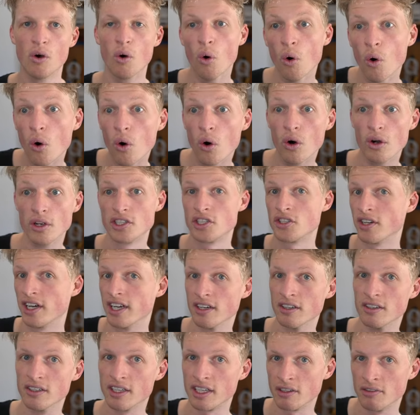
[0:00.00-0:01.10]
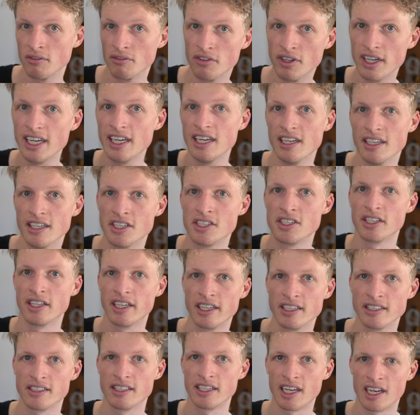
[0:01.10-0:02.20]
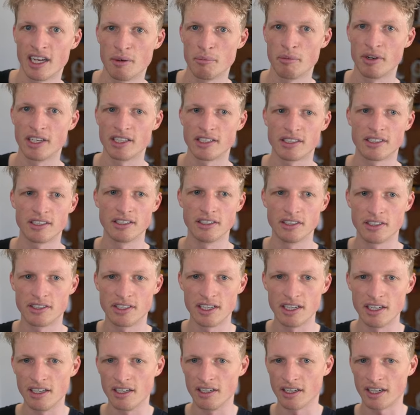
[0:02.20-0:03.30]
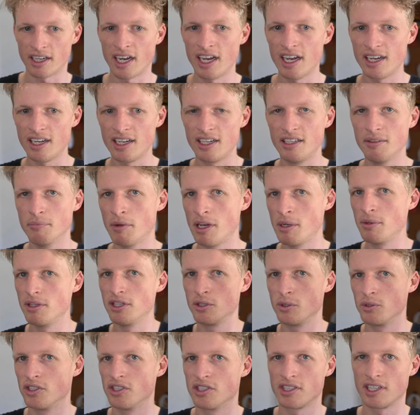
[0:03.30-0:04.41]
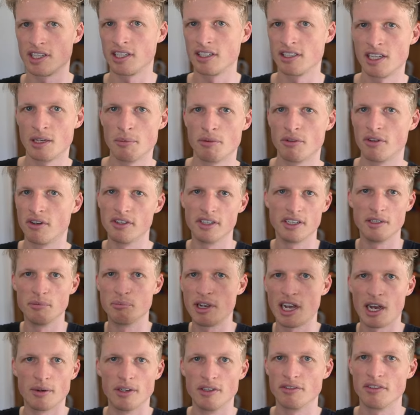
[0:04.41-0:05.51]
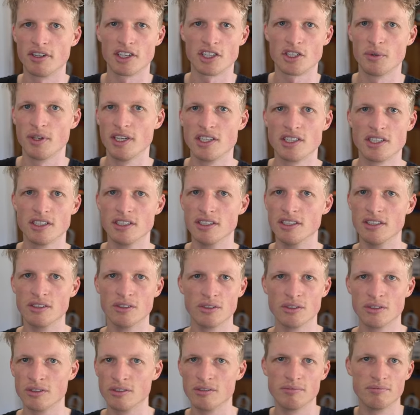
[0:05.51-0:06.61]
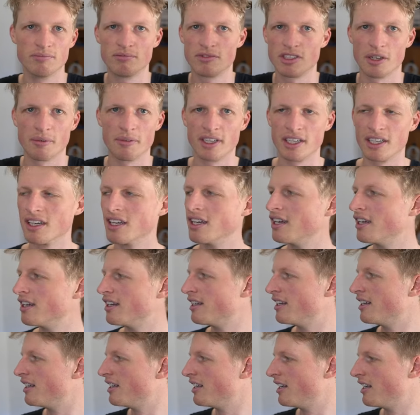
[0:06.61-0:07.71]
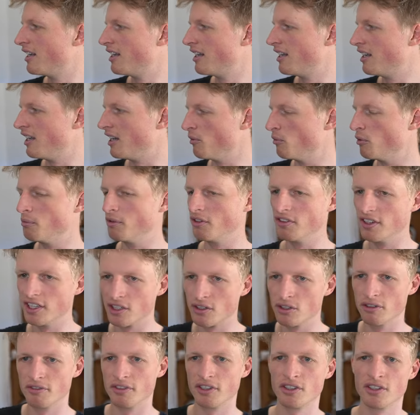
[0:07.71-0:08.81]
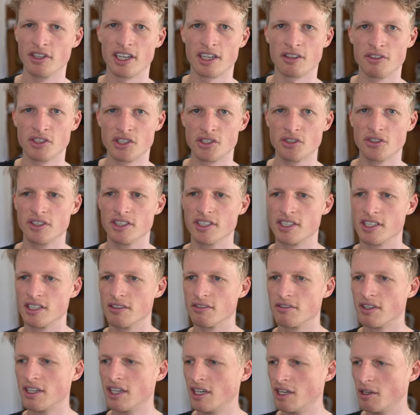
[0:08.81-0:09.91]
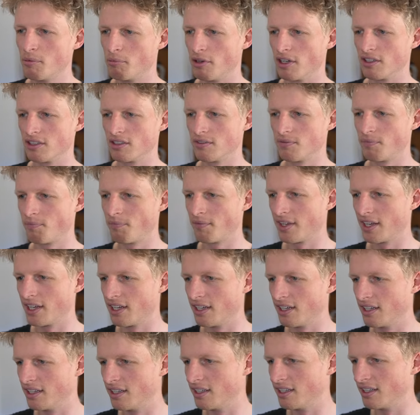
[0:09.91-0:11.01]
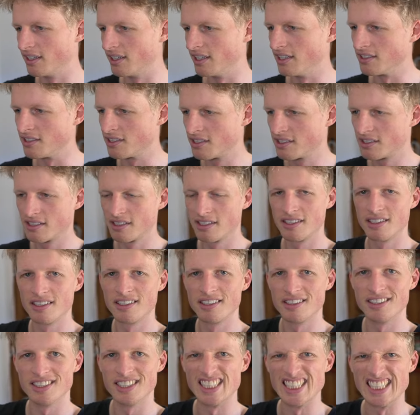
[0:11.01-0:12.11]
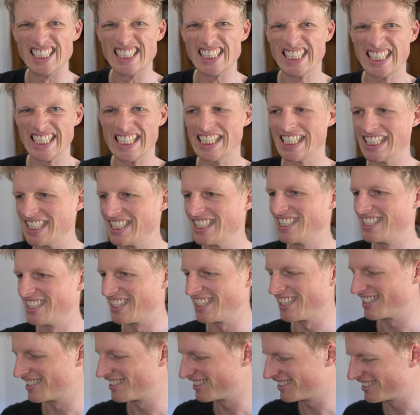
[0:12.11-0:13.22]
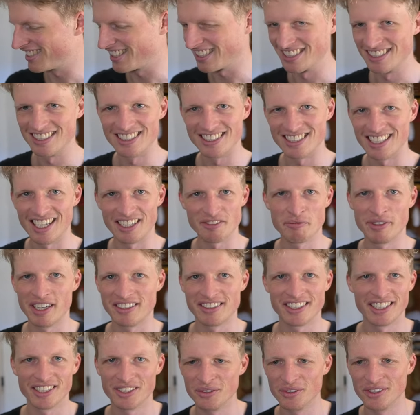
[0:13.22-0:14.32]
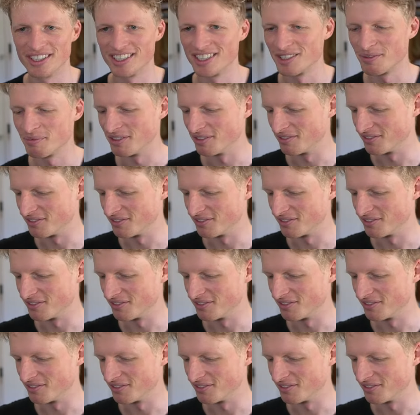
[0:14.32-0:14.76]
or try to like reinitialize the CAN bus and see like, hey, maybe this was just like a temporary power fluctuation or something. It would be really cool if it could like restore itself, but I haven't been able to get it to work.